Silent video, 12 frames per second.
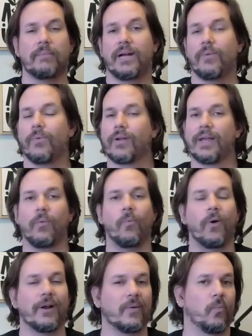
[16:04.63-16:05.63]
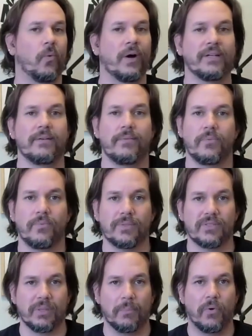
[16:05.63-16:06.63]
when I'm not working one on one
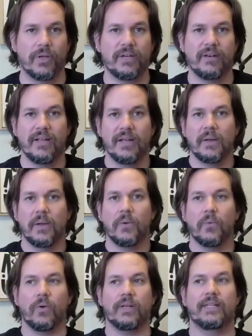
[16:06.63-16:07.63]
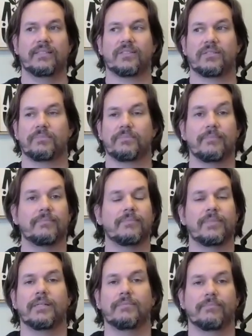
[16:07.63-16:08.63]
with someone, when it's
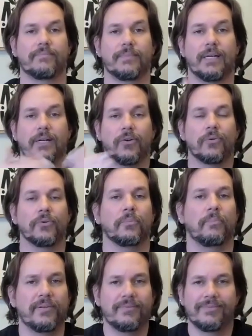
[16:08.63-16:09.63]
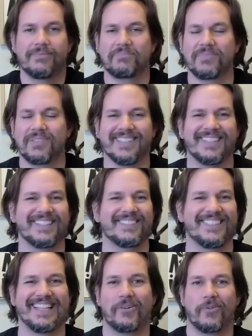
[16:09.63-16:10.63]
a group
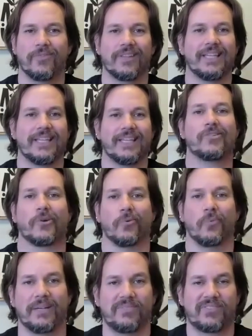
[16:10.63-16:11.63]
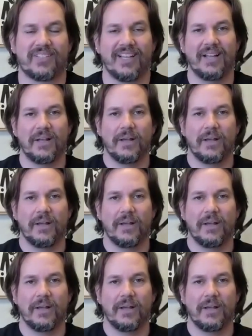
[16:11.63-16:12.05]
done over the interwebs,